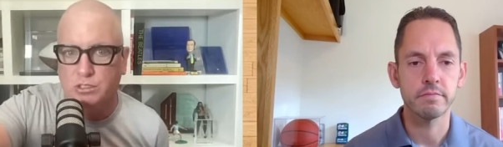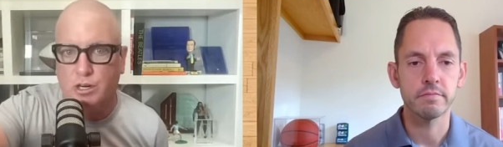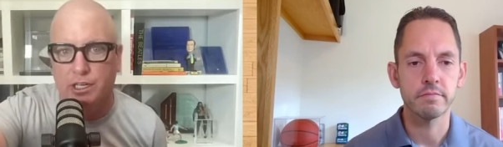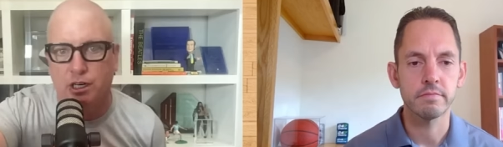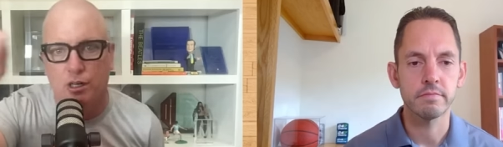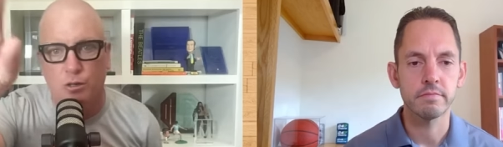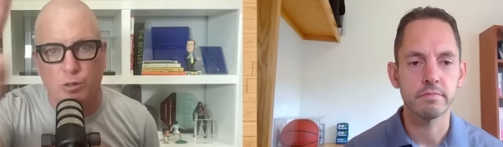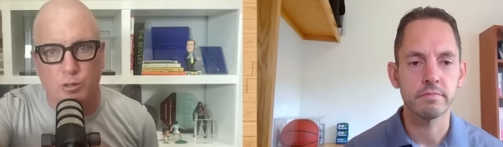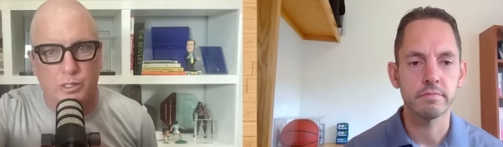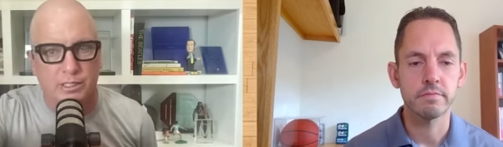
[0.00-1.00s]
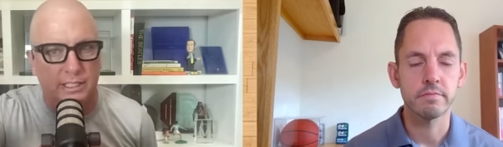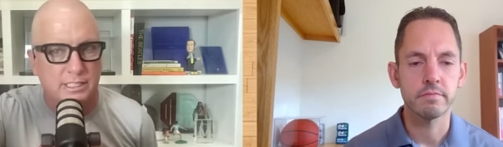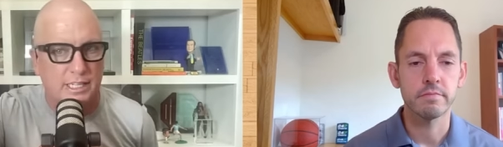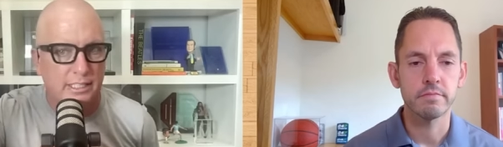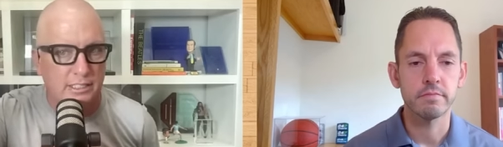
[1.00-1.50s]
Speaker 1: are you with what Dennis
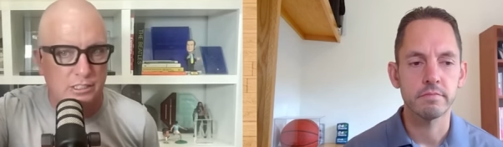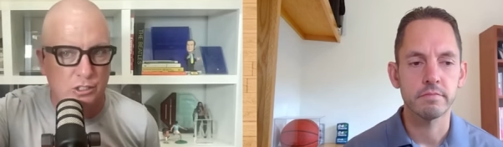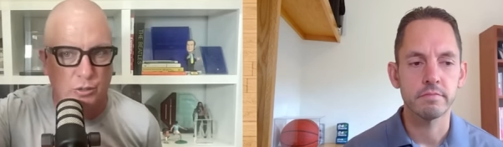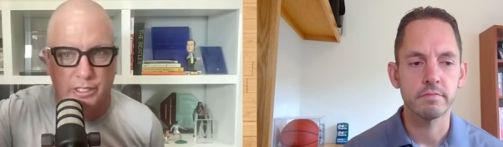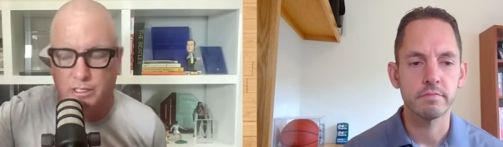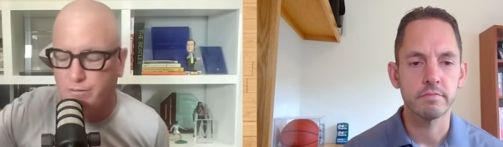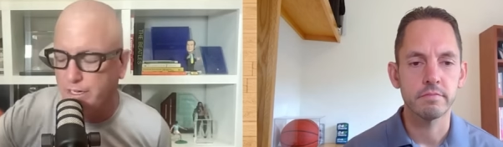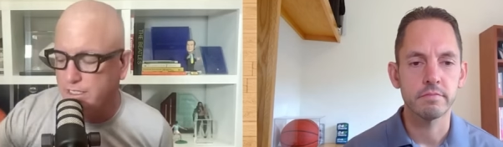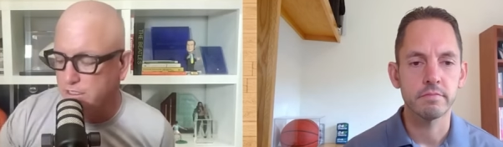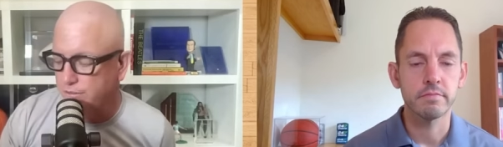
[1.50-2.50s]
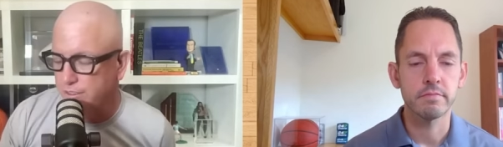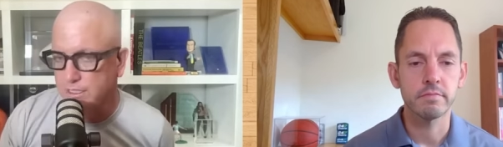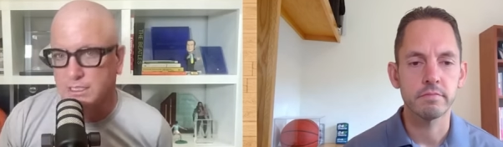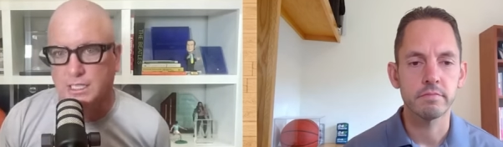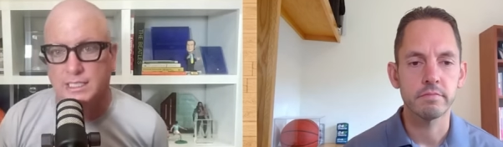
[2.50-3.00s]
Gates is doing in advance of
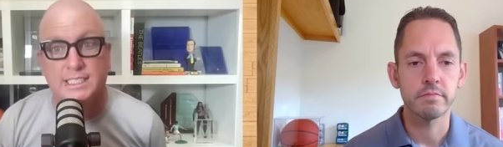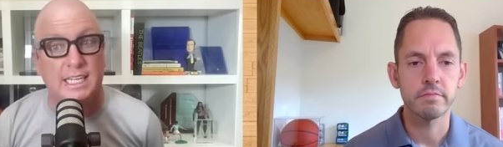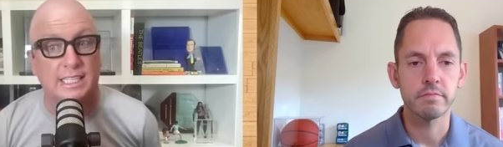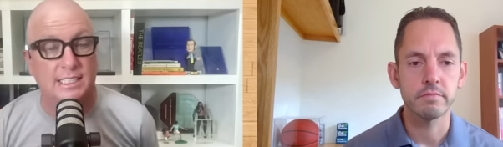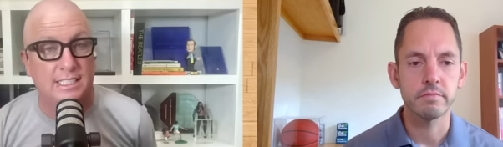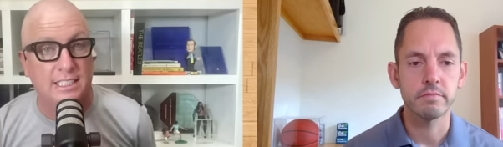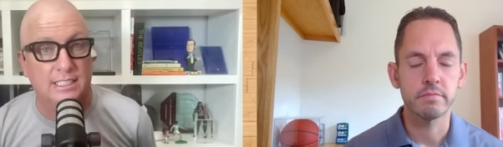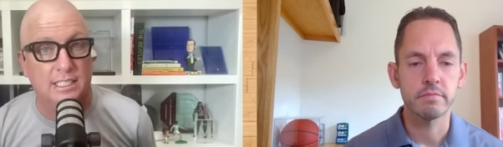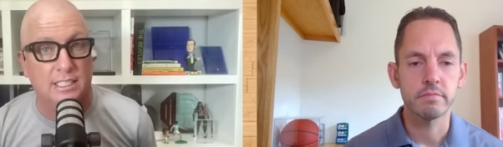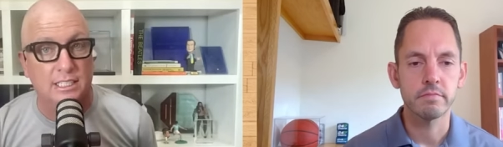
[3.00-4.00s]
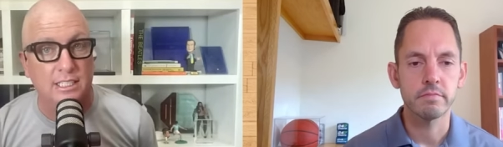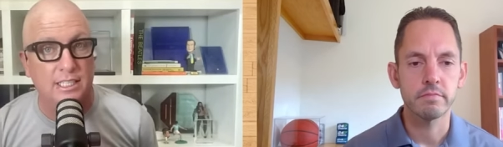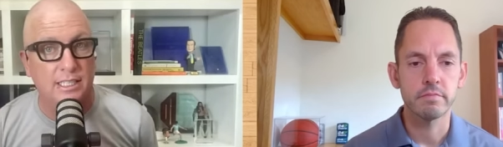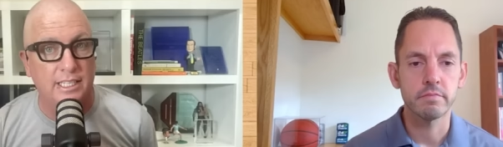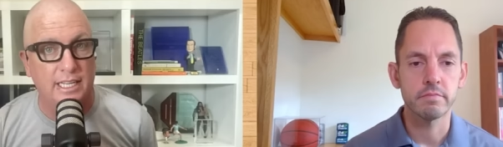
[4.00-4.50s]
his uh, second season
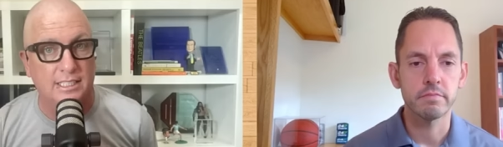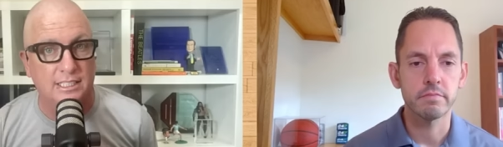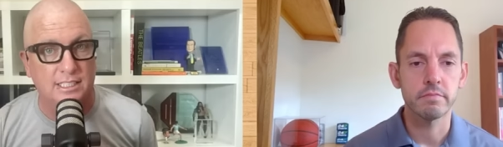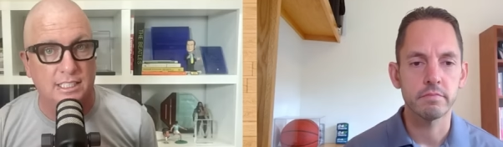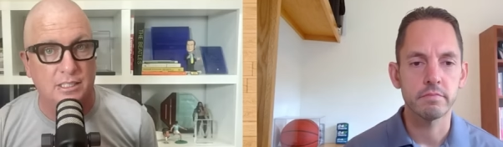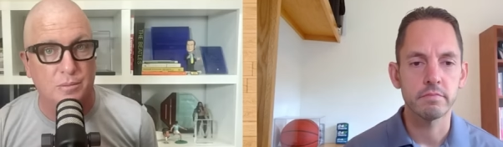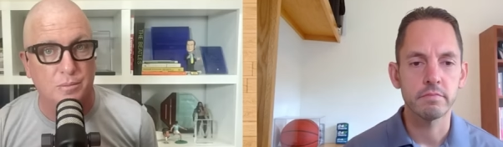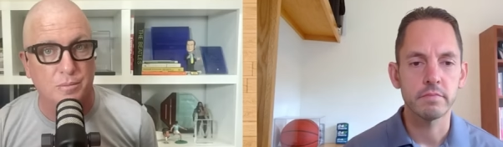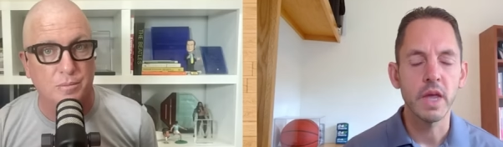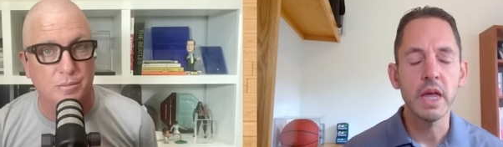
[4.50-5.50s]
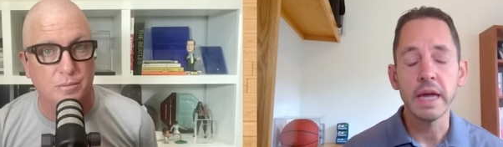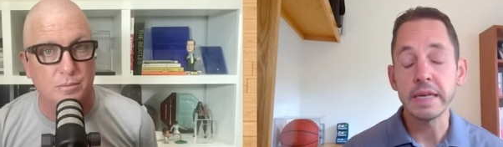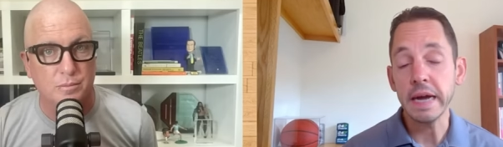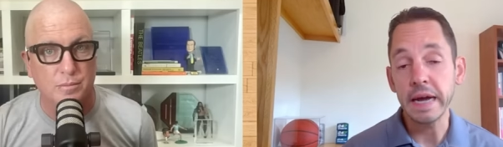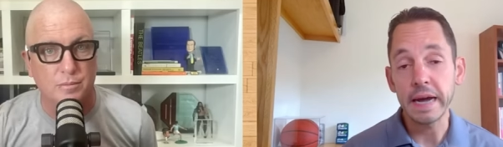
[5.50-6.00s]
in the SEC?
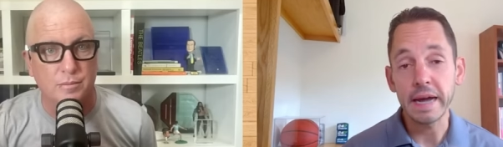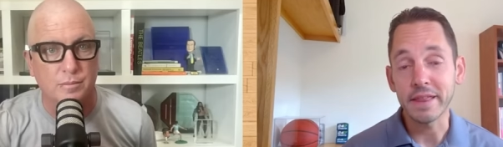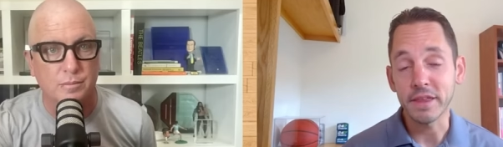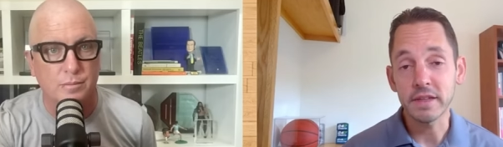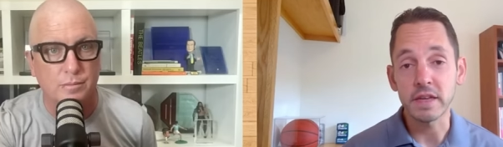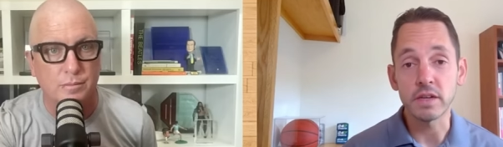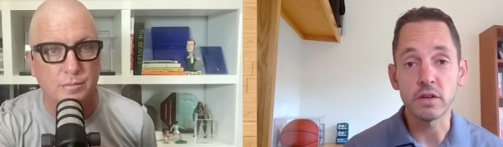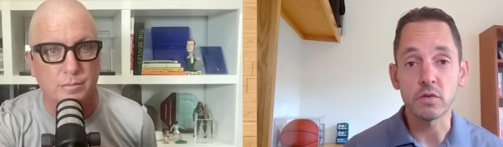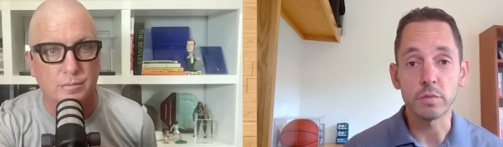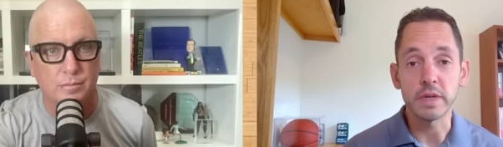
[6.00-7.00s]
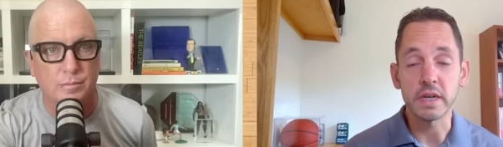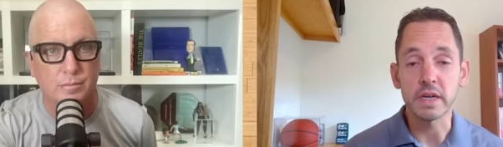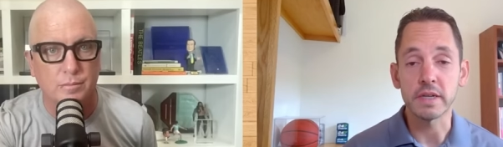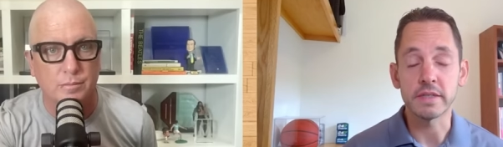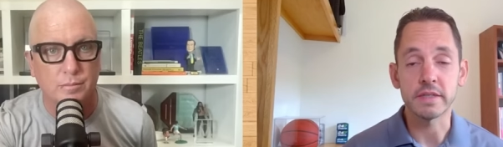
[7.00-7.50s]
Speaker 2: Yeah, I, I, think they do
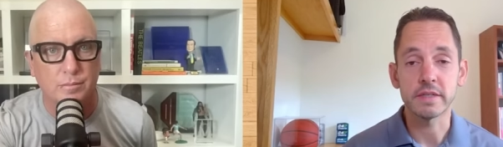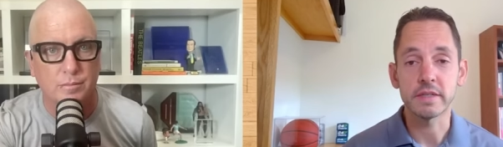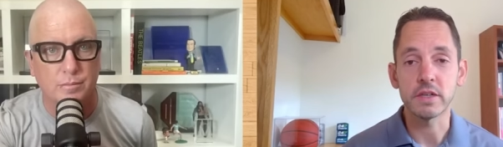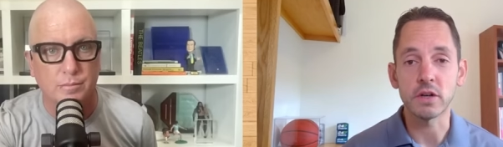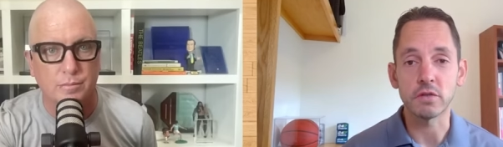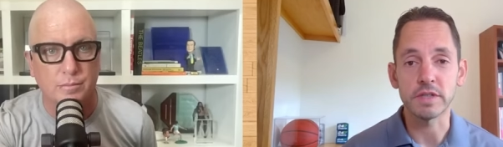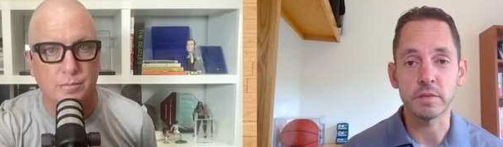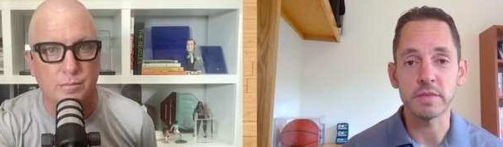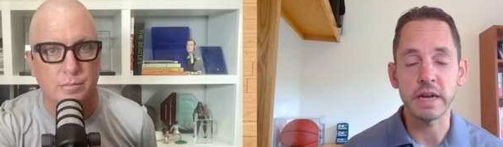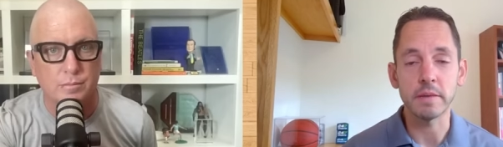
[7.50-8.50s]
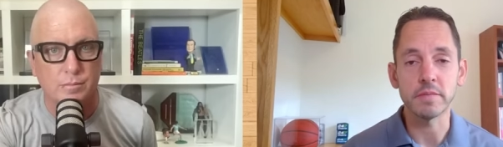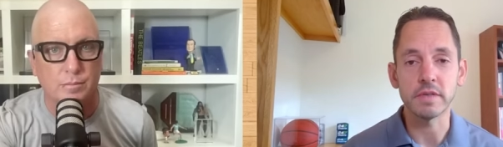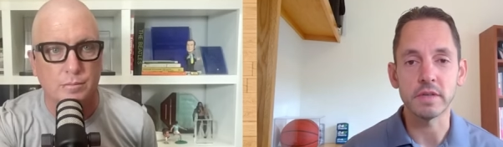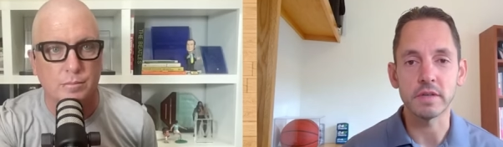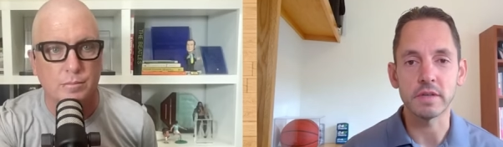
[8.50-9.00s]
because you know sometimes
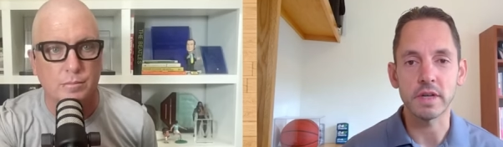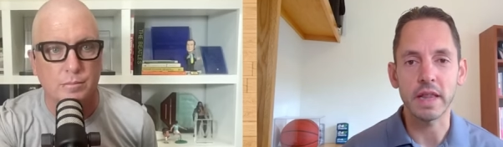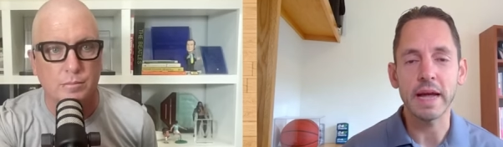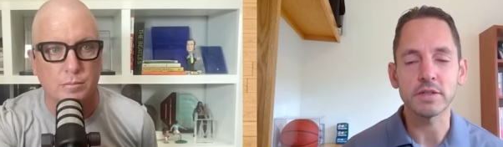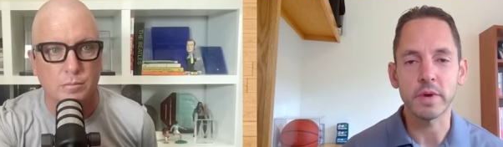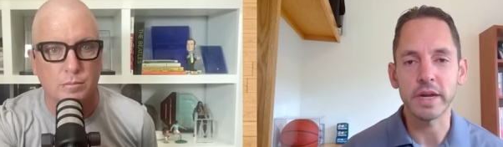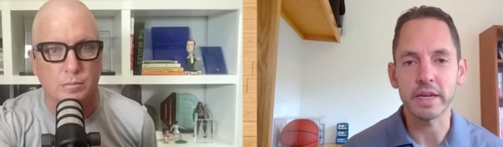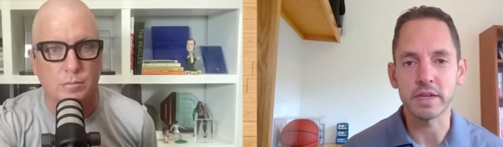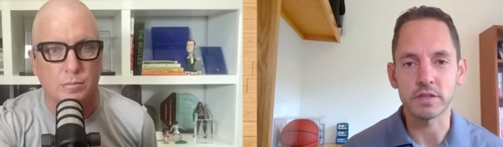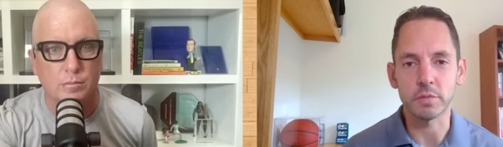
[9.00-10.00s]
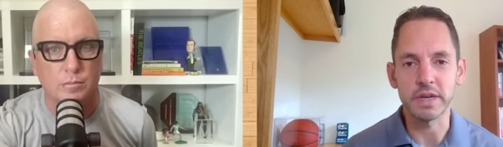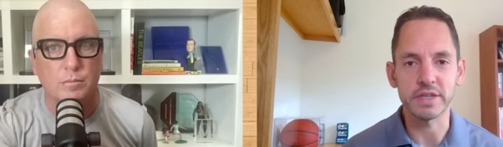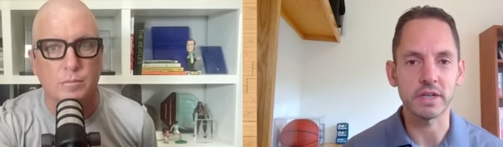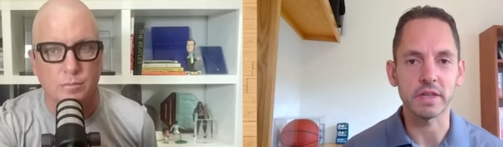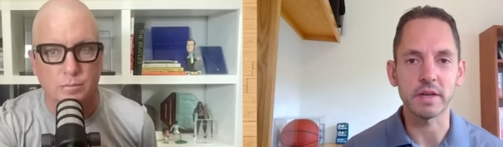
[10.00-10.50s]
the the class rankings are
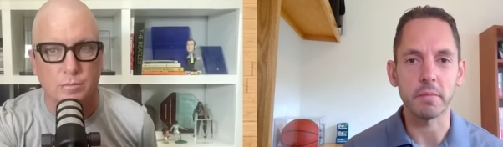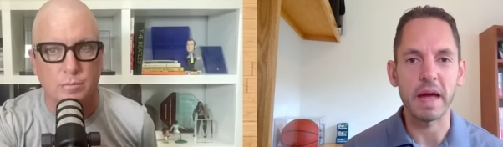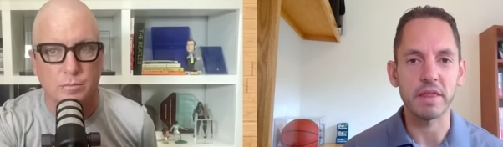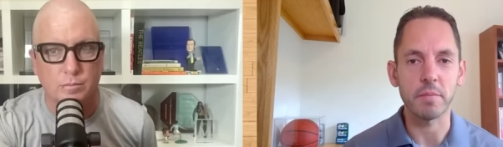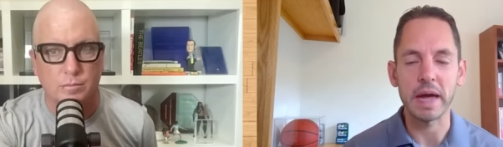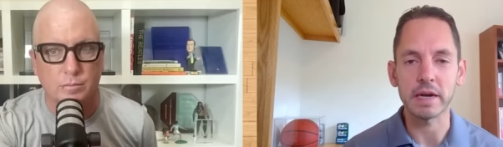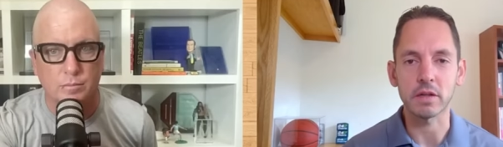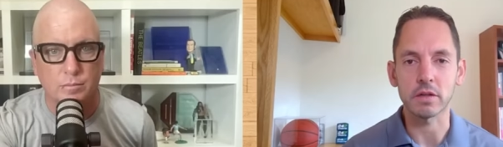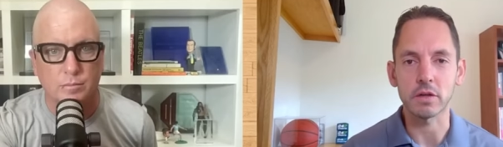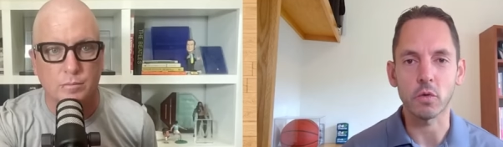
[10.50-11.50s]
basically a mathematical